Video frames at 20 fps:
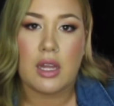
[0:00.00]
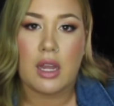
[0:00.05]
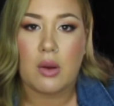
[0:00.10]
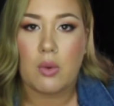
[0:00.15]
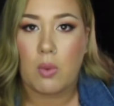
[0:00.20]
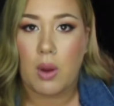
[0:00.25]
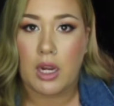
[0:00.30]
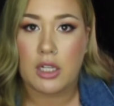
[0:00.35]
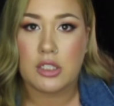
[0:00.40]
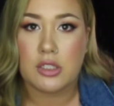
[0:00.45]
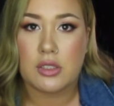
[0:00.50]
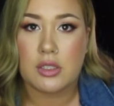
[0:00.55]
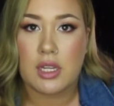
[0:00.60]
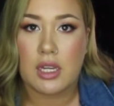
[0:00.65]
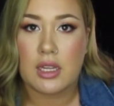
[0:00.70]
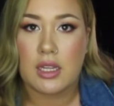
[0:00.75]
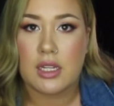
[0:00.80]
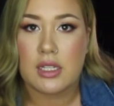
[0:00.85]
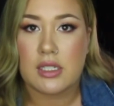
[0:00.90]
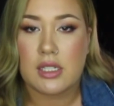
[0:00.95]
like, why'd you
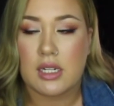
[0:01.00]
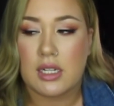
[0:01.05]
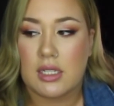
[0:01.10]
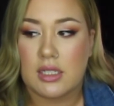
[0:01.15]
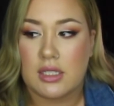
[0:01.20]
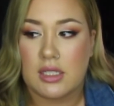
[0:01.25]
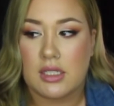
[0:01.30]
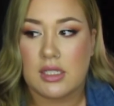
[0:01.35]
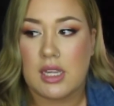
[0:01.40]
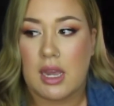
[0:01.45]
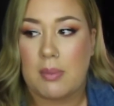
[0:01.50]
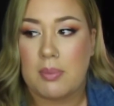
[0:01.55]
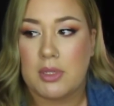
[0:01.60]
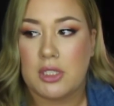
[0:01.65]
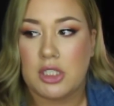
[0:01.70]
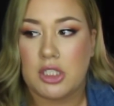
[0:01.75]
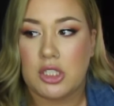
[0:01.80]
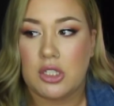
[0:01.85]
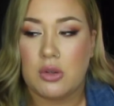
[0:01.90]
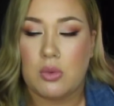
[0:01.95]
say this, and did this
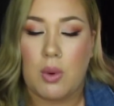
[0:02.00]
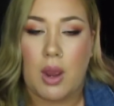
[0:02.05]
happen to you,